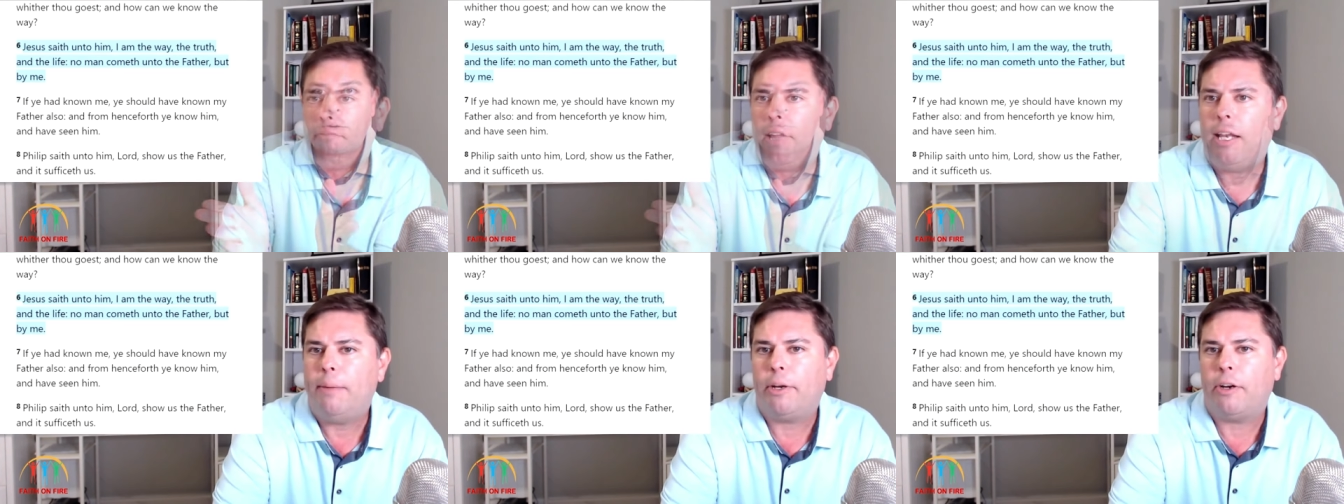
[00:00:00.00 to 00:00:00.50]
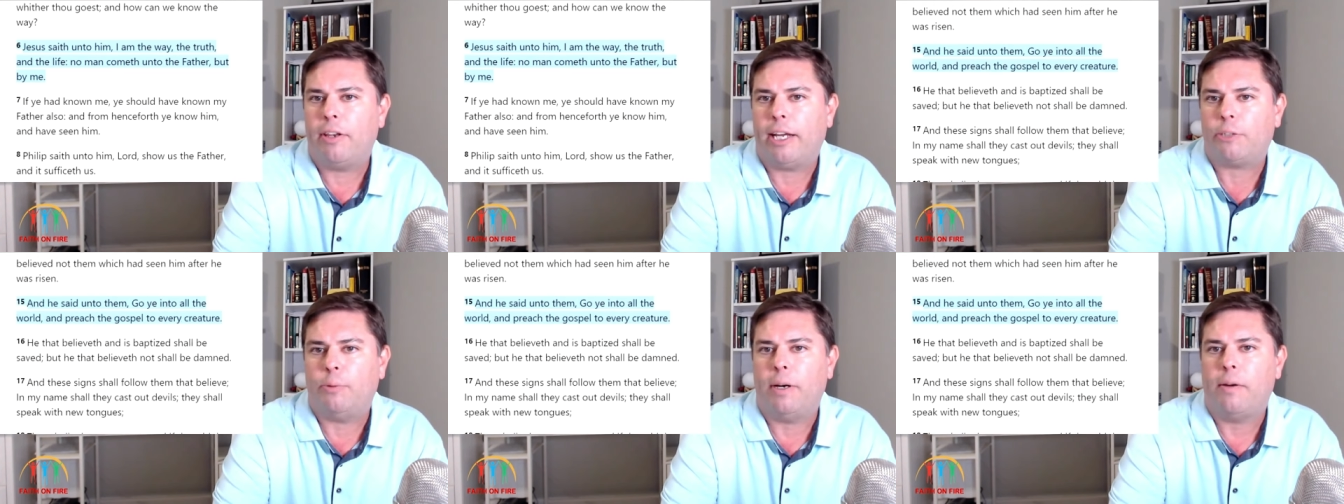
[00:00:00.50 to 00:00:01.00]
Let me go to the
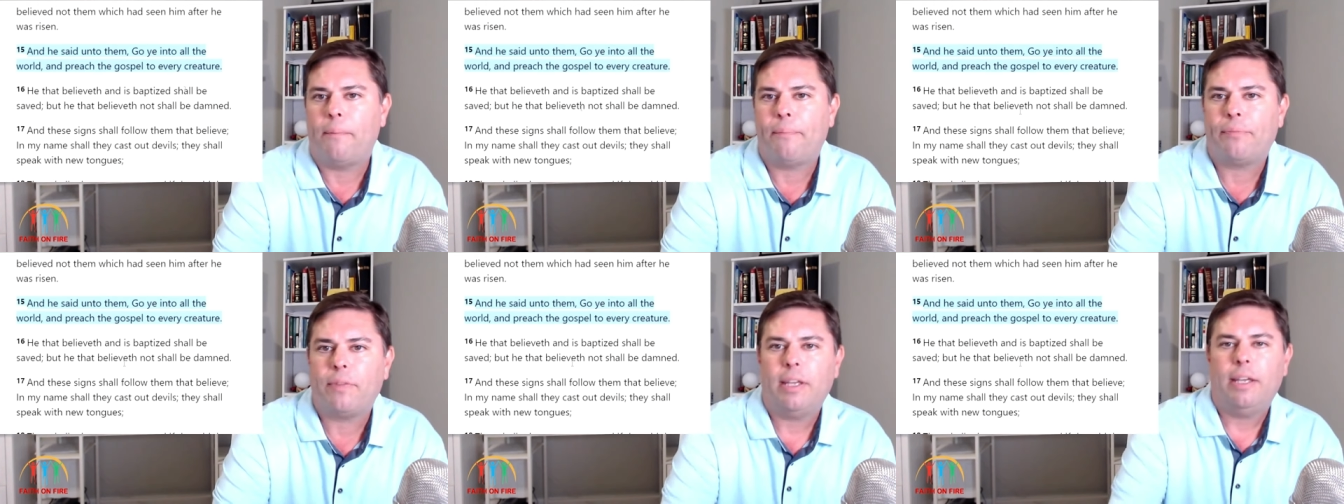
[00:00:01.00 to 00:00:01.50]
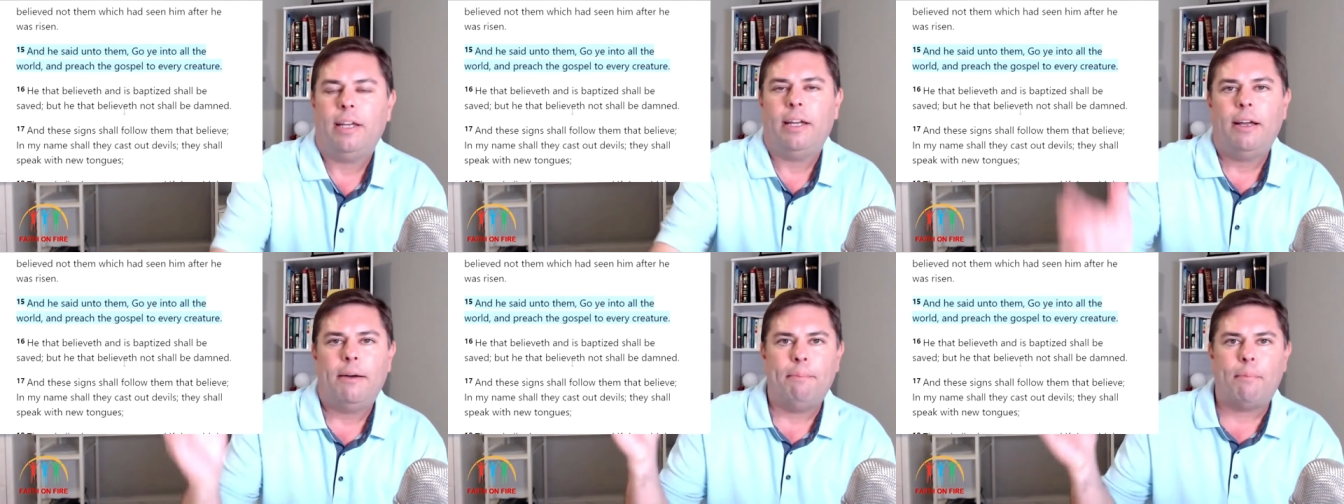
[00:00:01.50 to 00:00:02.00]
next one.
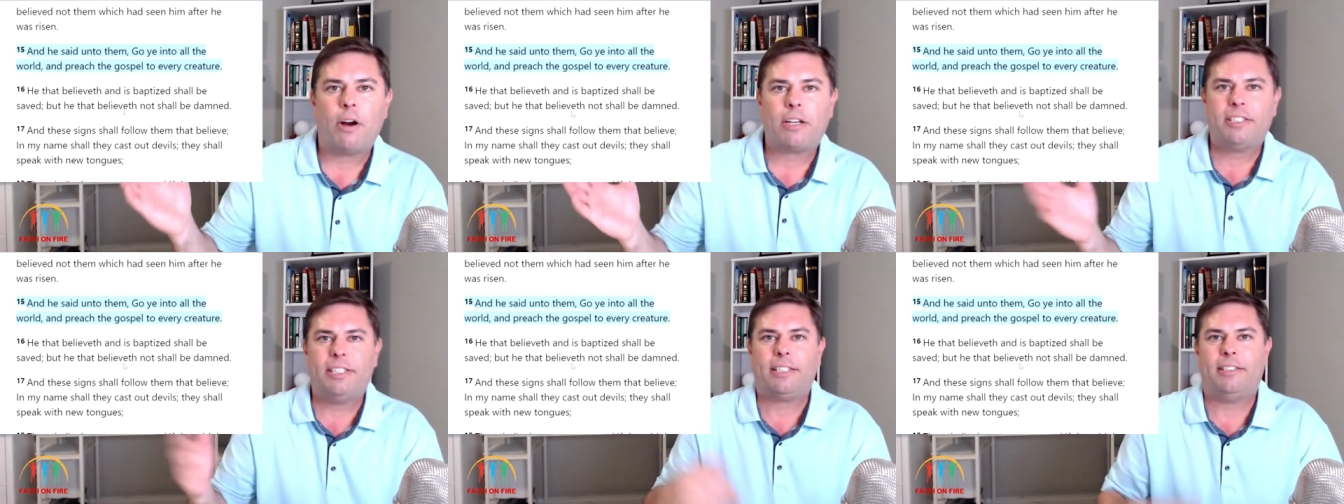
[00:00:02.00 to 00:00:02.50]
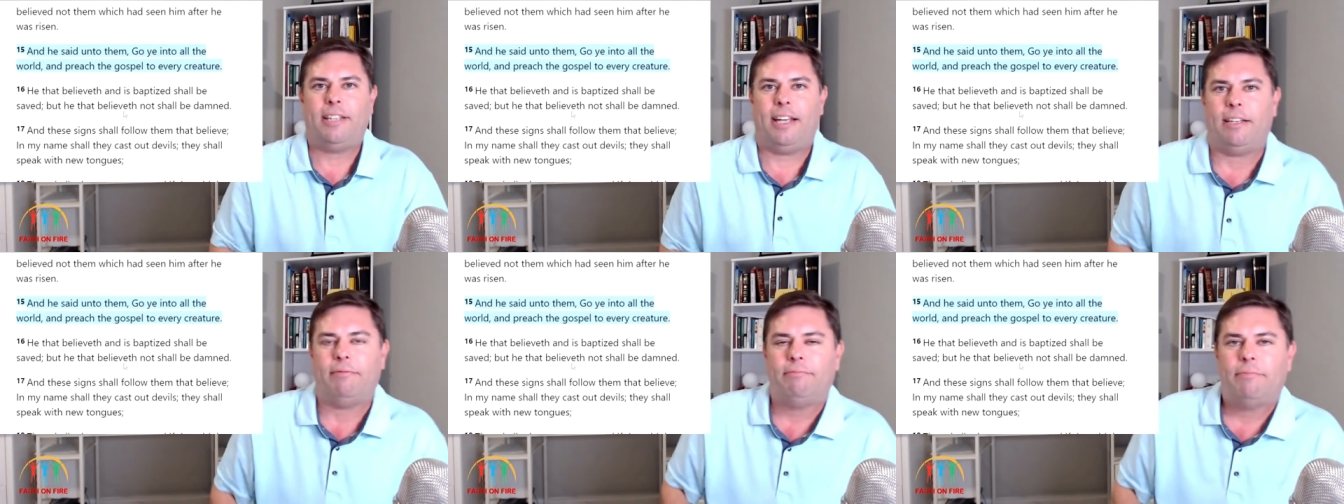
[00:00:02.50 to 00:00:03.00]
Mark
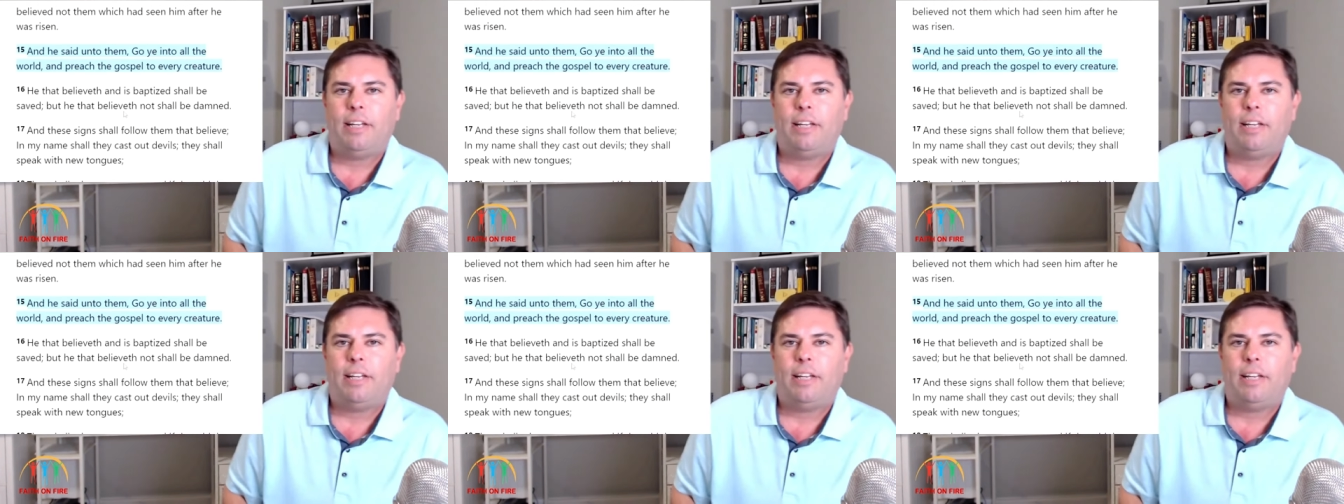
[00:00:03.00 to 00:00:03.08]
16.